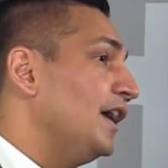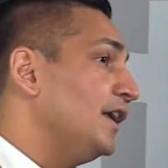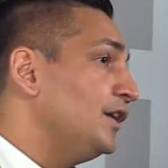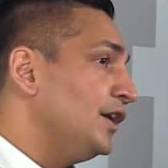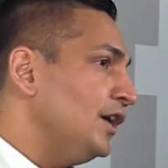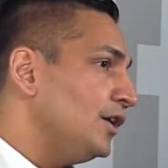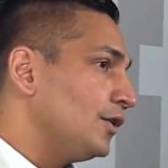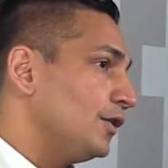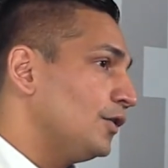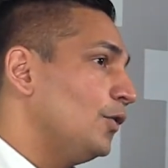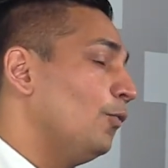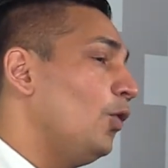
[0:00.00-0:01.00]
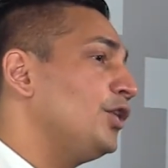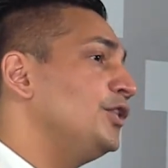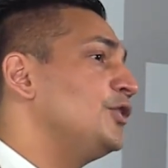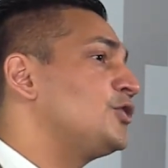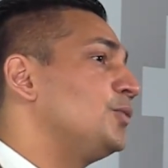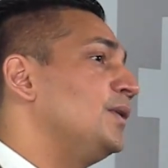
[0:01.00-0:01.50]
In here, what
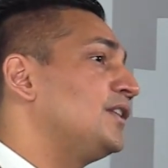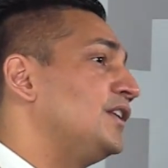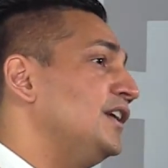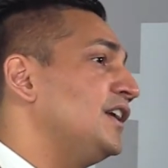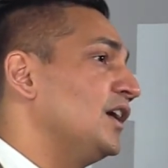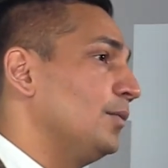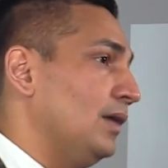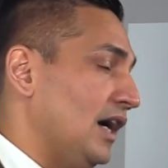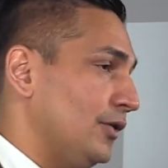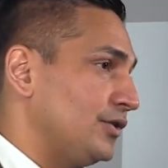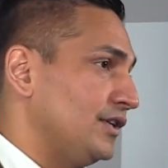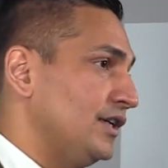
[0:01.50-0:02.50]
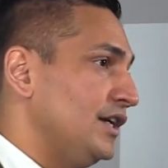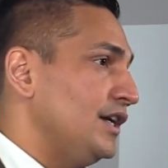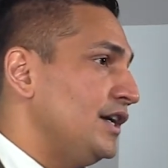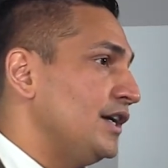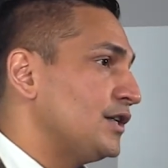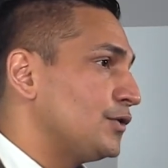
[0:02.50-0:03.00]
you should be thinking about
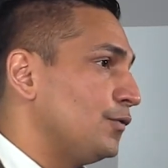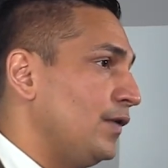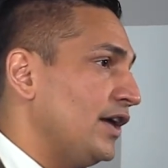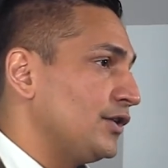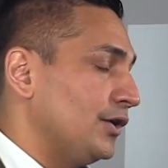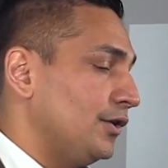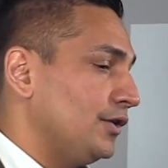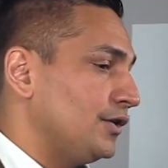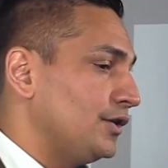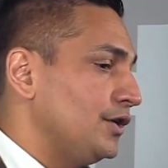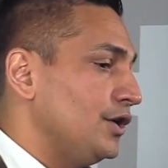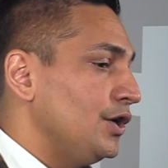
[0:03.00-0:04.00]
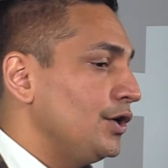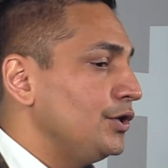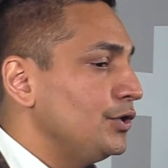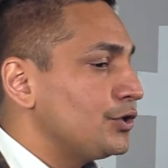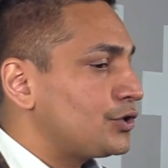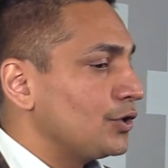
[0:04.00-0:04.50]
is whether
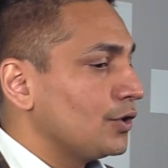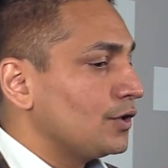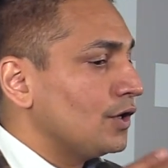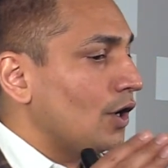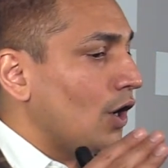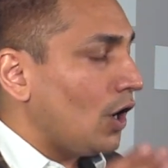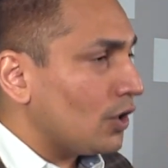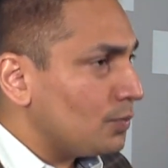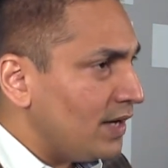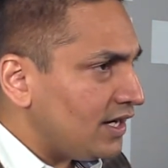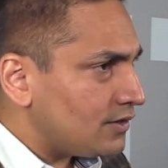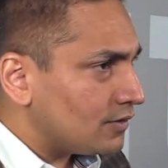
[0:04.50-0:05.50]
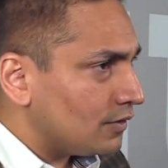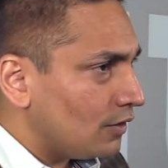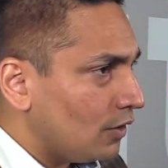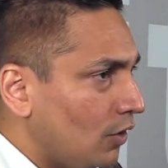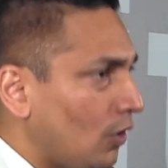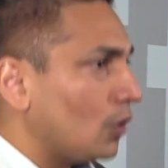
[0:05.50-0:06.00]
you should automate
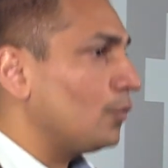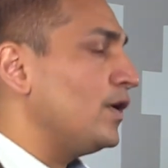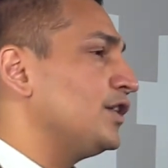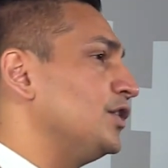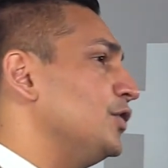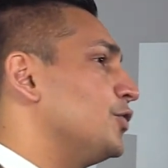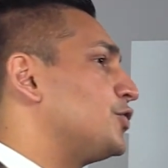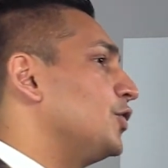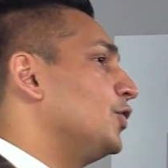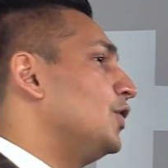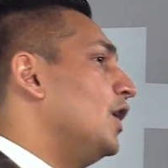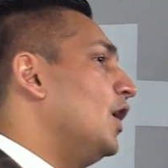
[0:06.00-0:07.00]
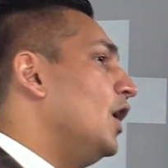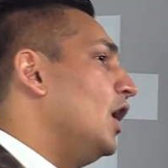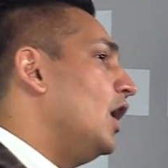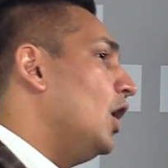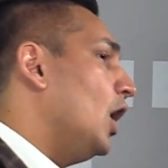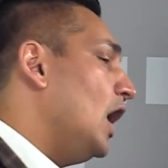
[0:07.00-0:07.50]
or whether you should
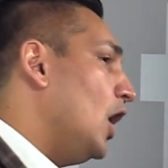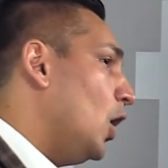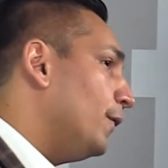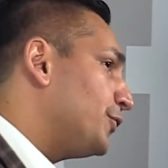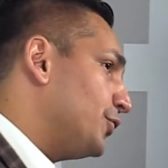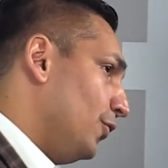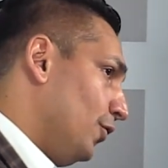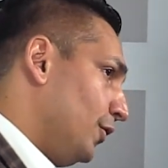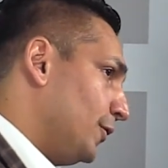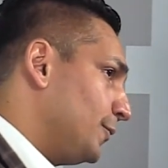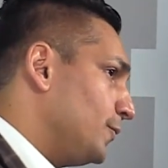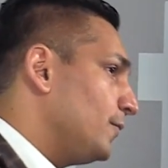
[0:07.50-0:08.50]
offshore.